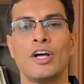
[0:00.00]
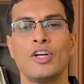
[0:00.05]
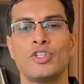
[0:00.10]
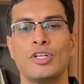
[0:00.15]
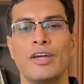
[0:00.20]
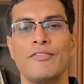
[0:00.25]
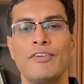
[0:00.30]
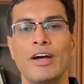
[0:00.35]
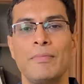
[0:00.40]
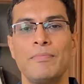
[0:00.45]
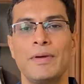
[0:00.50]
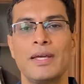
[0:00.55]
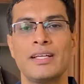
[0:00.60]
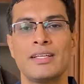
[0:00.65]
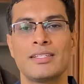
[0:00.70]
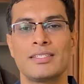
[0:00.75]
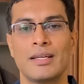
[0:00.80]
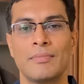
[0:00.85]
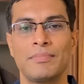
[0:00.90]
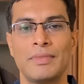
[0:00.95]
So if I pick
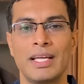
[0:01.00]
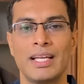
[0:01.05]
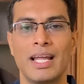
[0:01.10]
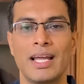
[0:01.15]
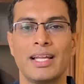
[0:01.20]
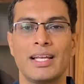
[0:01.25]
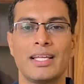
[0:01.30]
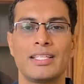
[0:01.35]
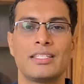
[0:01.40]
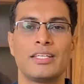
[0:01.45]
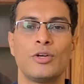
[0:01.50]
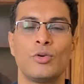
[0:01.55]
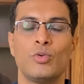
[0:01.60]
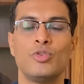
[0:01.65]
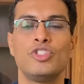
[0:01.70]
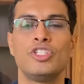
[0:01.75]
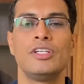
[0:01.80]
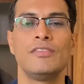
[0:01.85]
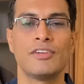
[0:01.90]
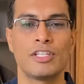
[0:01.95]
something like, let's say,
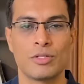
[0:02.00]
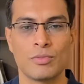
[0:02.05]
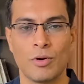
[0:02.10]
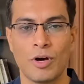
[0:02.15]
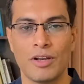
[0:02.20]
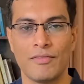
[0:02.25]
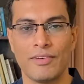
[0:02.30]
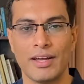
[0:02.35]
Ujjivan Small